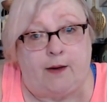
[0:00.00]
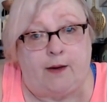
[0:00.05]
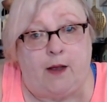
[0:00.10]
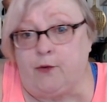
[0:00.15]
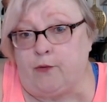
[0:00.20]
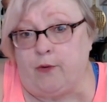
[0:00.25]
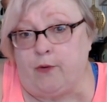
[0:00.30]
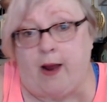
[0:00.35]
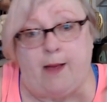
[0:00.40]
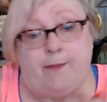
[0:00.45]
I'll
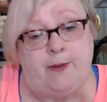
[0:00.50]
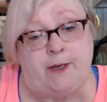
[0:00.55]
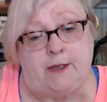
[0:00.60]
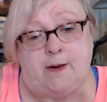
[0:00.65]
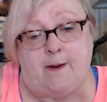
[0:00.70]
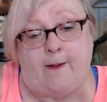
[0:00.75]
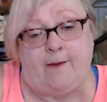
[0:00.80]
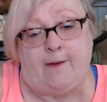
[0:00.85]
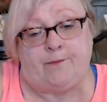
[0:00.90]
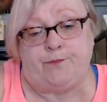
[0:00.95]
grab it.
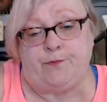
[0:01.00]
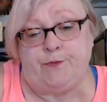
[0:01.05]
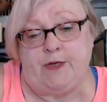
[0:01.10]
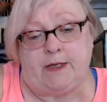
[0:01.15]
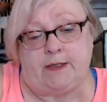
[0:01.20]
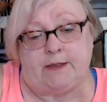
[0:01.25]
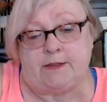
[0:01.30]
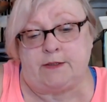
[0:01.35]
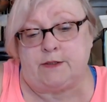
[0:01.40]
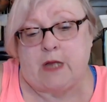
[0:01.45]
it
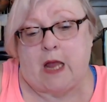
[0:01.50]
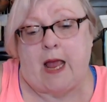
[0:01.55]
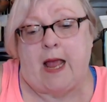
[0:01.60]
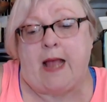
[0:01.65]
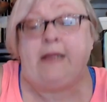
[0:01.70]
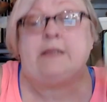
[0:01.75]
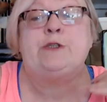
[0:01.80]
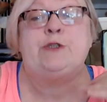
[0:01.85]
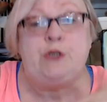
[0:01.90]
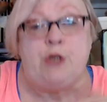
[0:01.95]
it's,
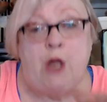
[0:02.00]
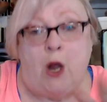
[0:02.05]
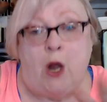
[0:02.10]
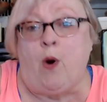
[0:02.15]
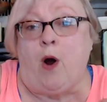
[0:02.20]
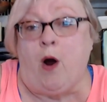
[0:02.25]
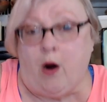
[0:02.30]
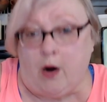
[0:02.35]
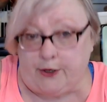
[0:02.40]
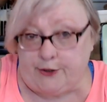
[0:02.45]
it's no
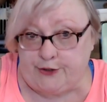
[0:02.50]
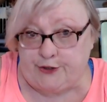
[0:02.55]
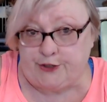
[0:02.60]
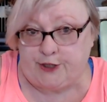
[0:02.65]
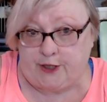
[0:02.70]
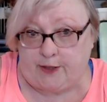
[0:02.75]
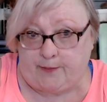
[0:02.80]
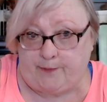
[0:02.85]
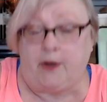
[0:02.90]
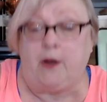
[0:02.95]

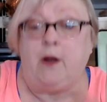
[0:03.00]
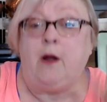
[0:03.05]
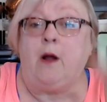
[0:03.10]
hardship